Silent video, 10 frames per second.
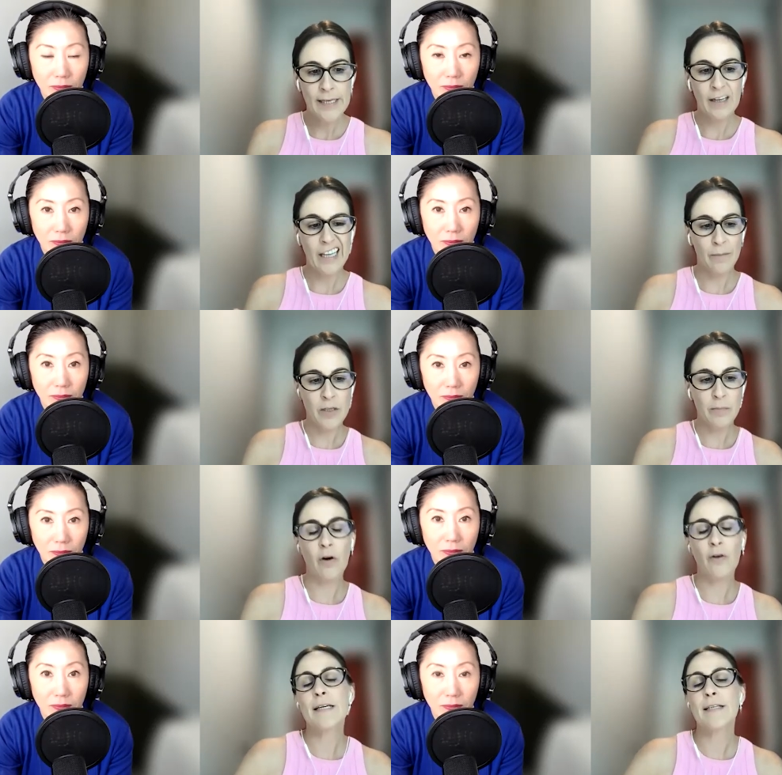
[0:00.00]
Speaker 1: C L M to
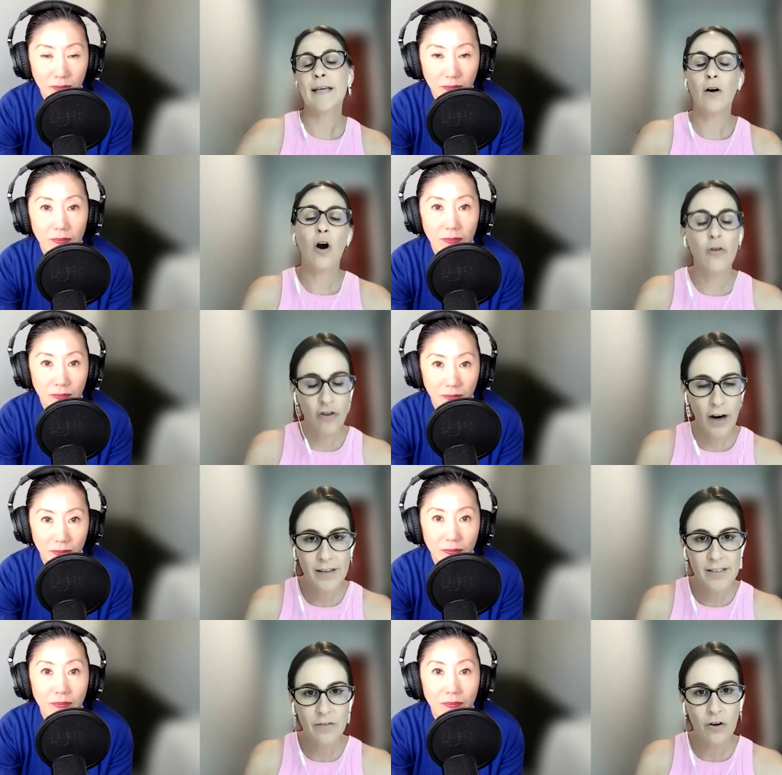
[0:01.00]
process our
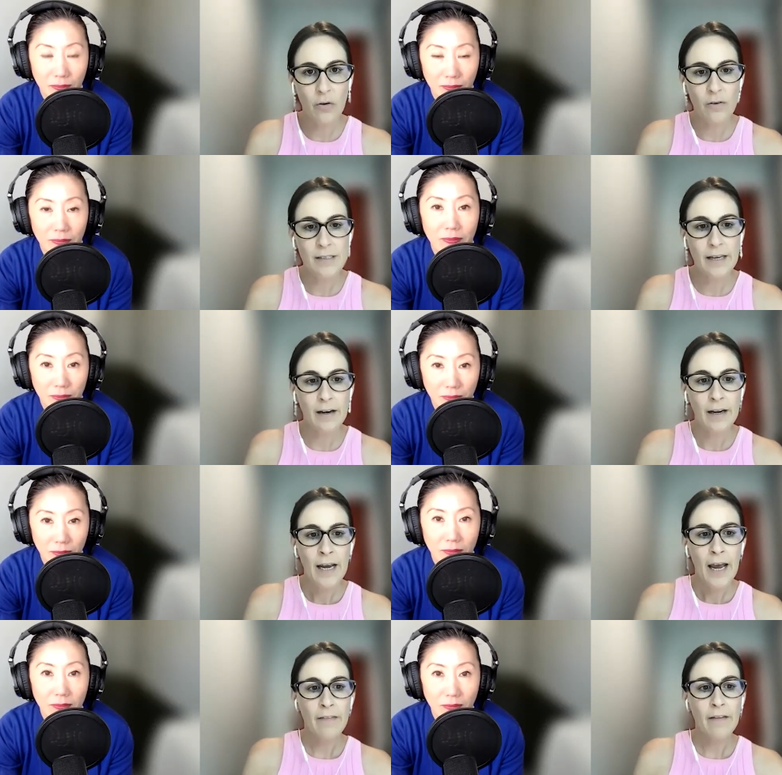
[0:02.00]
contracts, of course, and,
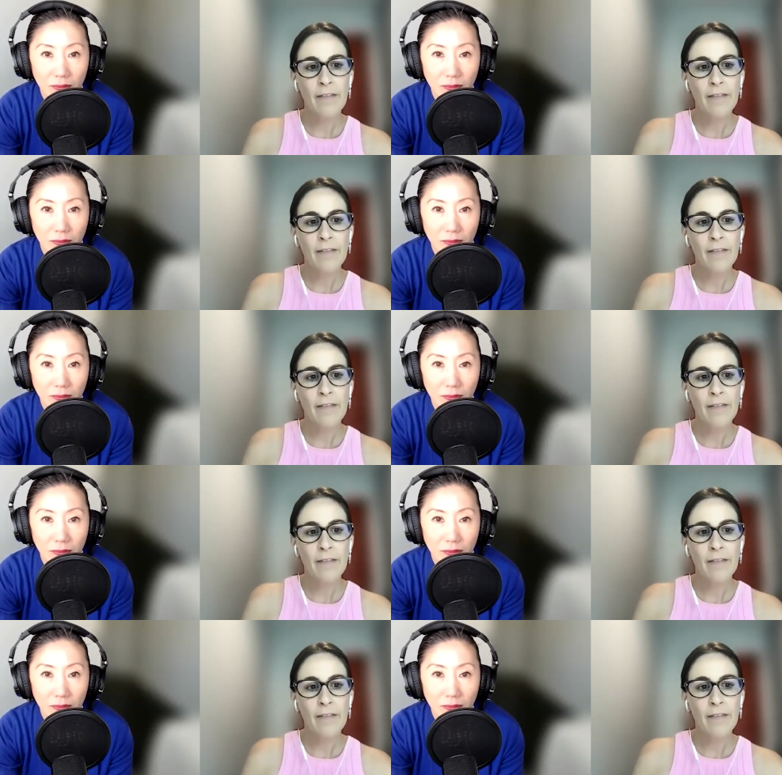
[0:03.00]
and